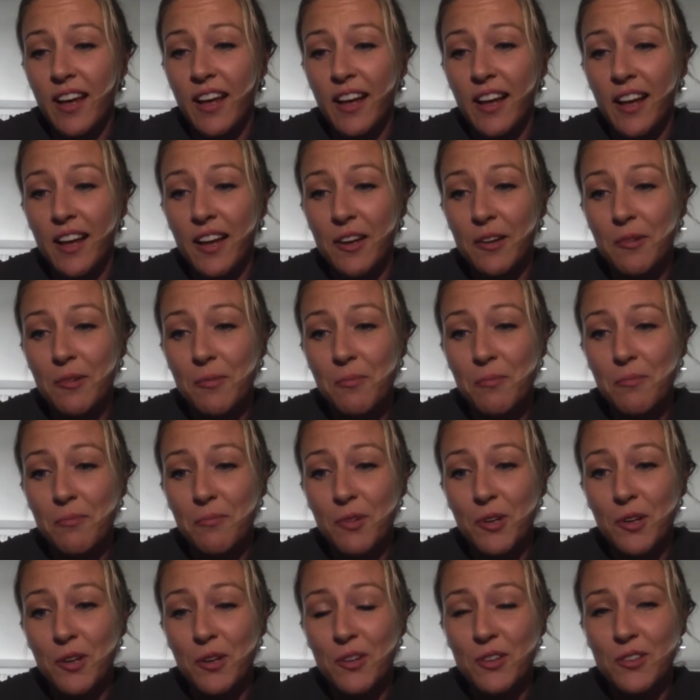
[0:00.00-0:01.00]

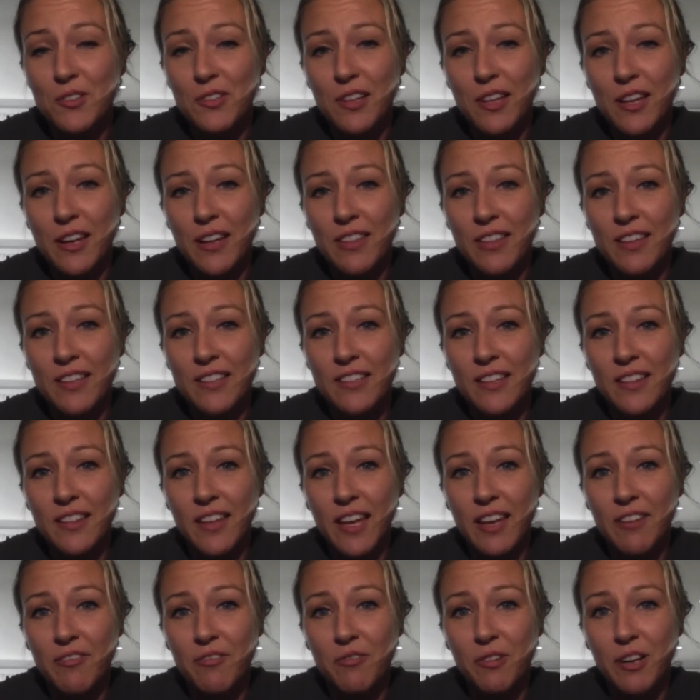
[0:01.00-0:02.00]
There's a lot of things in
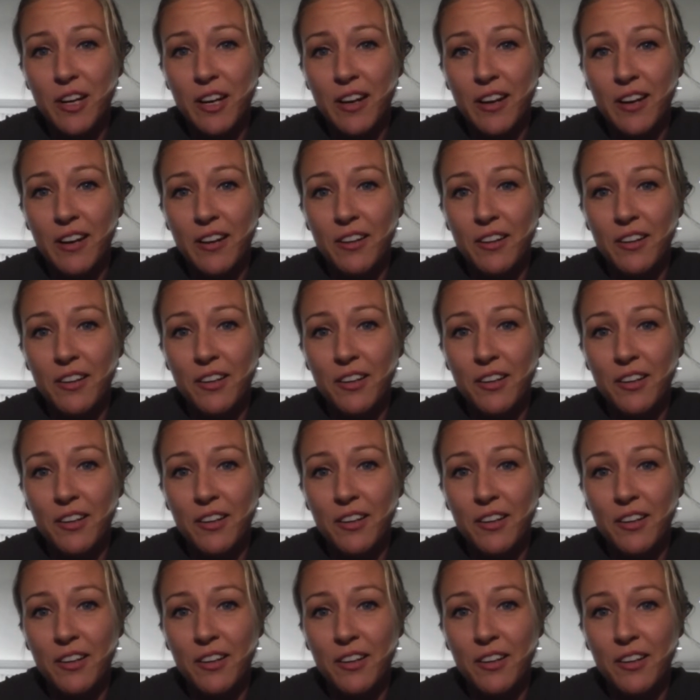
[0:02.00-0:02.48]
life where